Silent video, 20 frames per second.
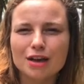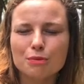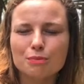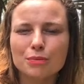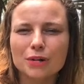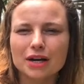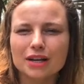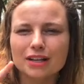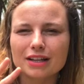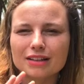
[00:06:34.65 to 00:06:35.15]

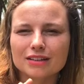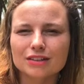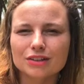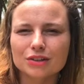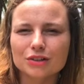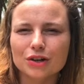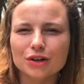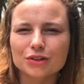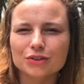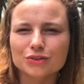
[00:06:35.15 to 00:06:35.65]
but in the
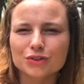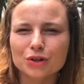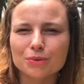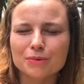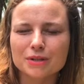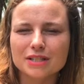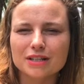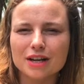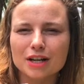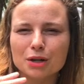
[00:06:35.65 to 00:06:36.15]
long term
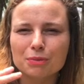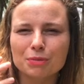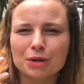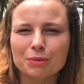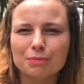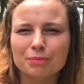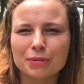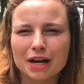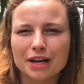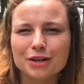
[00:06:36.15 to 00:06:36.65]
it's going to be
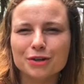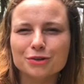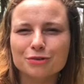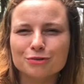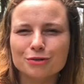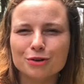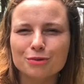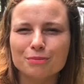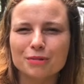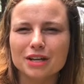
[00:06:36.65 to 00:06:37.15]
better
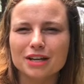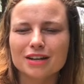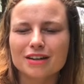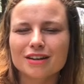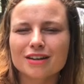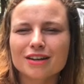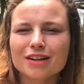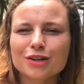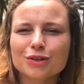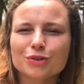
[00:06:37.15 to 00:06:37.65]
for me
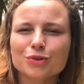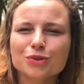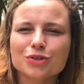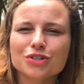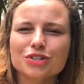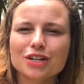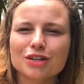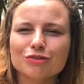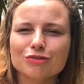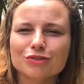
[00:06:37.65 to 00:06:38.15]
to
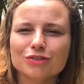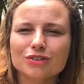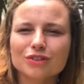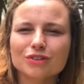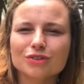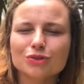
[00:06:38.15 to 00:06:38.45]
shift